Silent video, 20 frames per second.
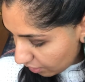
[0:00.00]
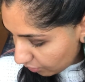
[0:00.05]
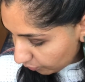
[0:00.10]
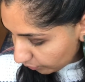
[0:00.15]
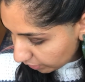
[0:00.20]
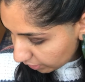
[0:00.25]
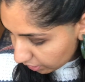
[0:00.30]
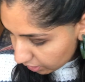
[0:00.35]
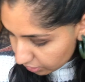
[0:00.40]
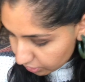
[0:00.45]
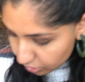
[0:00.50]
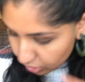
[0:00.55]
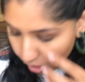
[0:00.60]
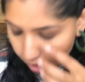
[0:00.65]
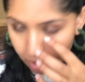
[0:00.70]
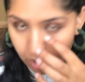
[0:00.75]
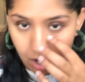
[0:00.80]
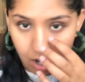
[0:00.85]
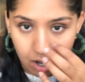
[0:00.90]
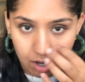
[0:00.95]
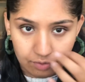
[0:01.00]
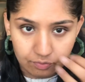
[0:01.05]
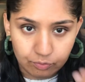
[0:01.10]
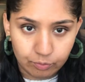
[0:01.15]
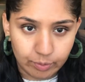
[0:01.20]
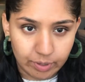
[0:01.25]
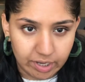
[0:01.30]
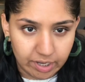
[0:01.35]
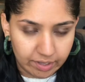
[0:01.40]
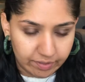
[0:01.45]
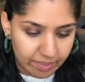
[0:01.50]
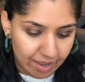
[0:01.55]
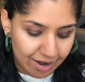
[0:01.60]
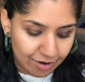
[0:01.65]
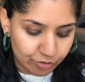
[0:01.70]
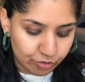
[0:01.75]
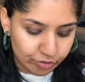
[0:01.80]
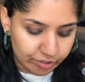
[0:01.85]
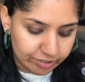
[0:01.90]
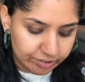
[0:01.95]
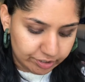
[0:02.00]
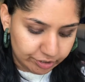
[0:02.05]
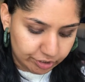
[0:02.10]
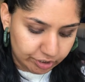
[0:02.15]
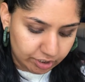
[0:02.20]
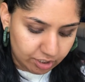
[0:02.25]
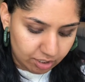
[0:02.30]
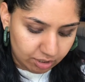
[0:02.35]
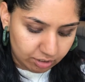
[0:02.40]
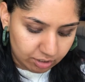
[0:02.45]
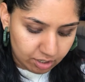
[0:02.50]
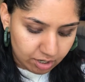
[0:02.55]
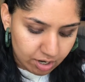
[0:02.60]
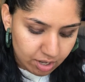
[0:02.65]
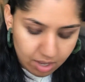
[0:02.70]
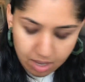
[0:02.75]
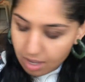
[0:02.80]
we're gonna start off with our transition color.